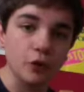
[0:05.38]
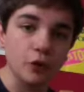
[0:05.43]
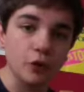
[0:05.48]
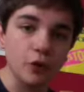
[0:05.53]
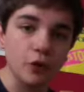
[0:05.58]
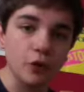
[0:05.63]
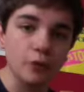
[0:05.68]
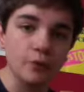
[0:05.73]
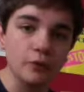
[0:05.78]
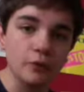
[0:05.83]
a
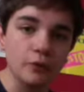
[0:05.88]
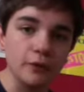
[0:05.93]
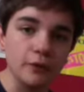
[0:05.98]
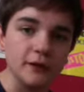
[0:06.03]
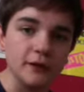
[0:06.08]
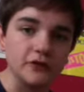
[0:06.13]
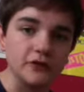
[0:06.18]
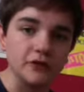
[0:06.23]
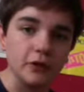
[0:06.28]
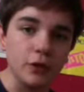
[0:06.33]
couple of
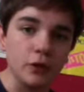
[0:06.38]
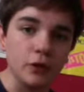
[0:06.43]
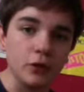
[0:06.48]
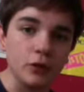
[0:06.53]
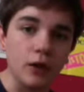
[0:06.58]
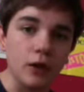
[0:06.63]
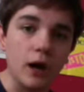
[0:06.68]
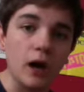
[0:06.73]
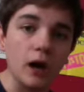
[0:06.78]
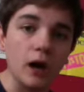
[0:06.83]
weeks
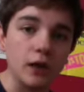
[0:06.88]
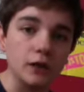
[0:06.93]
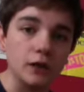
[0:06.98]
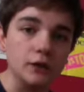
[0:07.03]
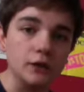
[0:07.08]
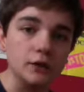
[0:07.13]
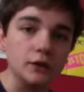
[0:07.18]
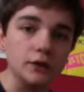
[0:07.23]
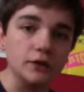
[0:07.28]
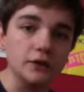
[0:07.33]
ago,
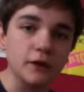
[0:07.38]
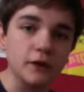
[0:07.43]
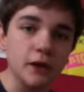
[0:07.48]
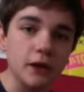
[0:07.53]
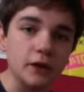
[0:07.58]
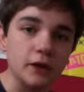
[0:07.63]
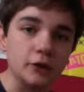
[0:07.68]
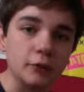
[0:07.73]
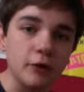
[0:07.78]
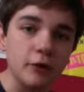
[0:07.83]
Ireland
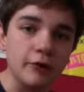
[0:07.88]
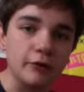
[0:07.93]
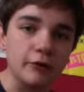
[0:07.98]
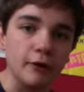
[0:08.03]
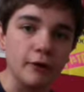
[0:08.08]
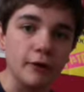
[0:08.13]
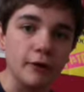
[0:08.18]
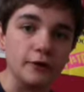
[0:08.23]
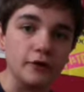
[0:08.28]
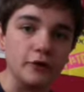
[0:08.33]
had a
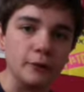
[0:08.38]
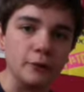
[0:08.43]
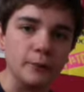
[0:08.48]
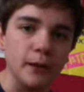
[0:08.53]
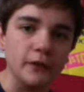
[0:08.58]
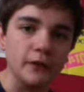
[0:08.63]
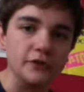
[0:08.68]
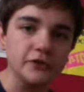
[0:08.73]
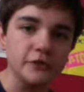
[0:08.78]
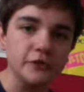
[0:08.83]
referendum
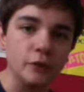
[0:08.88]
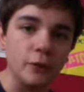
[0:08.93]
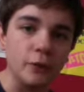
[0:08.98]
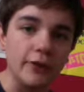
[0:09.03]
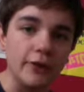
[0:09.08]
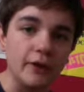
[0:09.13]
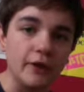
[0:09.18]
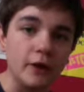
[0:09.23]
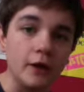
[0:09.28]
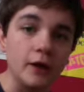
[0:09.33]
as to
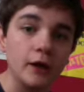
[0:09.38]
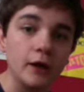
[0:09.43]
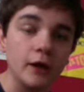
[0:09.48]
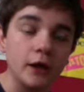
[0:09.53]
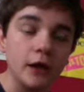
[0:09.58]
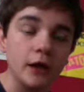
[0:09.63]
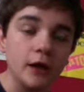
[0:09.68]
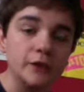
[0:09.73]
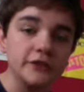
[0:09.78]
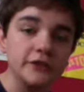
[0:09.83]
whether
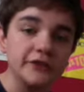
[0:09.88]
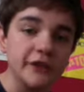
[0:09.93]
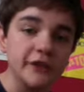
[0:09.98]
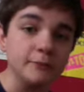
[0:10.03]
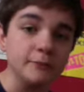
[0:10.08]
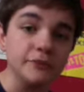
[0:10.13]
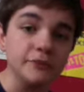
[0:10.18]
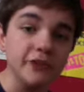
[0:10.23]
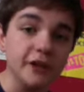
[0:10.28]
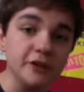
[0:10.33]

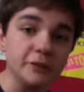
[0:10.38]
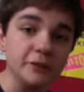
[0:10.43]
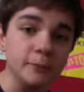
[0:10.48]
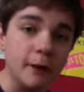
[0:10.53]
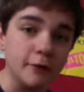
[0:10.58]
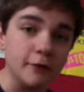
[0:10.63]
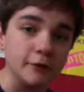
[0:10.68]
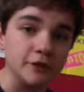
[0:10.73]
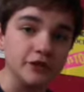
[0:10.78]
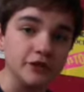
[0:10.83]
same-sex
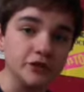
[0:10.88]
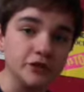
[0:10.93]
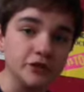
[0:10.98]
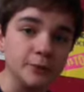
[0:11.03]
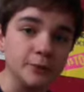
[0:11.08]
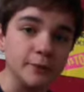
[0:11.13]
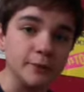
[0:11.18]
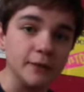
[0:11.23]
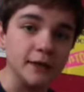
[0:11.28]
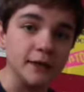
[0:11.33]
marriage
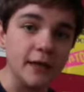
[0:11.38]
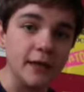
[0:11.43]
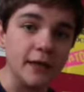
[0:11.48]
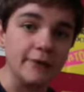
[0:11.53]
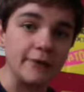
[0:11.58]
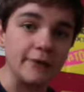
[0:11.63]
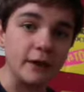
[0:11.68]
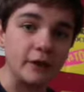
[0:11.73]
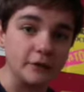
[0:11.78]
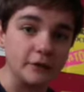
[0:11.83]
should be
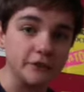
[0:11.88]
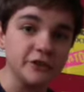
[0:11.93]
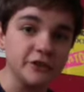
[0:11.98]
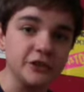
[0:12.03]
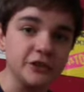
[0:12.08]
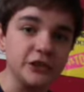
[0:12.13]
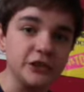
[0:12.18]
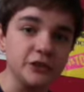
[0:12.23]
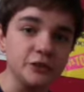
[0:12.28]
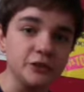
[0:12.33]
in their
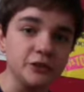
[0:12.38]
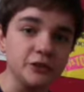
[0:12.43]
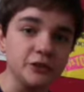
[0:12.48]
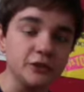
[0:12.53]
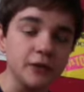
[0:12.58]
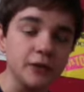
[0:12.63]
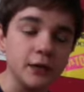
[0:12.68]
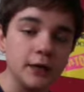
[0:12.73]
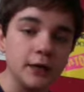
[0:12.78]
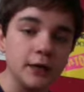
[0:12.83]

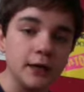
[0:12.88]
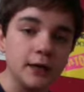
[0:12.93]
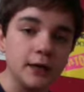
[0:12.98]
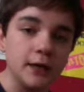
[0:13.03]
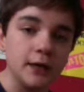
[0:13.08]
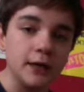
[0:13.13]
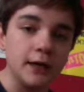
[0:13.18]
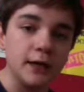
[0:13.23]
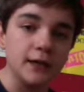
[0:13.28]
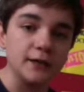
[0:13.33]
constitution.
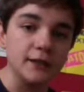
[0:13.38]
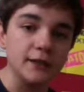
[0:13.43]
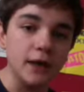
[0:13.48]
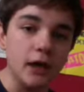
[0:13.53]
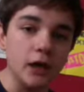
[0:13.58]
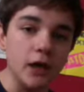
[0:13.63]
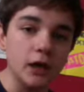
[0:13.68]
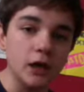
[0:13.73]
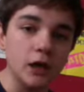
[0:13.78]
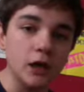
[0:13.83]
And
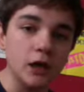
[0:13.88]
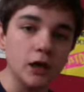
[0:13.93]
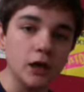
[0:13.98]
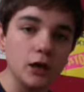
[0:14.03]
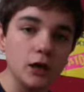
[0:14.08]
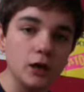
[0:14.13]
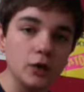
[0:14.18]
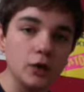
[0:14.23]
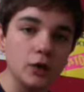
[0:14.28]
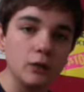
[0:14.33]

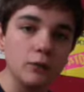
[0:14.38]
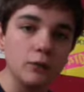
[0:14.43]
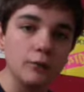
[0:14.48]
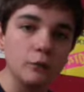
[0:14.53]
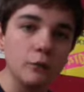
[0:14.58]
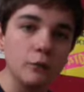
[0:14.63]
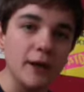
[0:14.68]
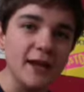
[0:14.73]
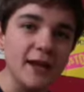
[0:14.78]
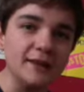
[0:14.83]

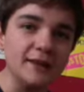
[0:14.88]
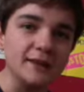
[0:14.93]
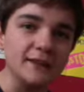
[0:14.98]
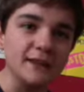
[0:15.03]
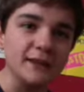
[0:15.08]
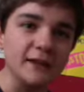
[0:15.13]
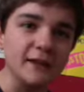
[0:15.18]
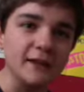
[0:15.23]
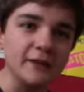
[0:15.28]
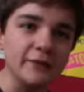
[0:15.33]

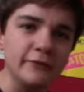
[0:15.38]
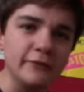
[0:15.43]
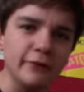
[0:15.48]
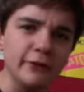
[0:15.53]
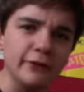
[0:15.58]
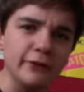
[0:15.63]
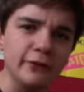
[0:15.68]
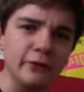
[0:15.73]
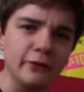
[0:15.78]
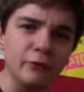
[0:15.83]
weirdly,
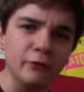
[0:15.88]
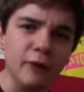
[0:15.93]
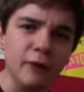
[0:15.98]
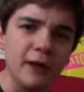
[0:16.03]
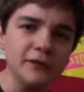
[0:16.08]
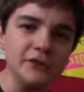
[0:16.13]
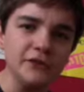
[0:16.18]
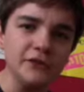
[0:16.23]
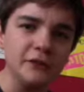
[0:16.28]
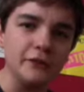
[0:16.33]
for the
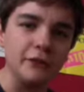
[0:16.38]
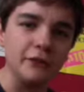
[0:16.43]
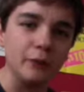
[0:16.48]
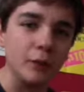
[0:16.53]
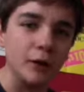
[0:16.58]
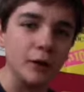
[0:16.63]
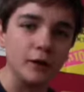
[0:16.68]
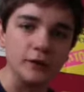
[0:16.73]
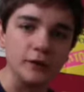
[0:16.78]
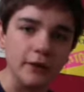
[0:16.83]
rest of the
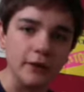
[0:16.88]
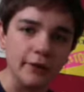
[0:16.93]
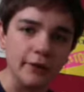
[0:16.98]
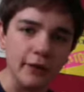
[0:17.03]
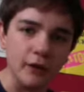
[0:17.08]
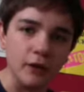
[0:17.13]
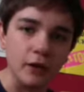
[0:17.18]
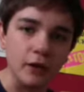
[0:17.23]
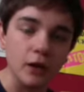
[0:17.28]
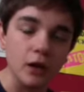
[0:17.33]
world, I
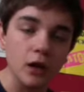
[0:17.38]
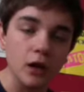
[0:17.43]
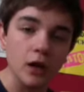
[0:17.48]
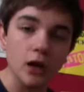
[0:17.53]
think,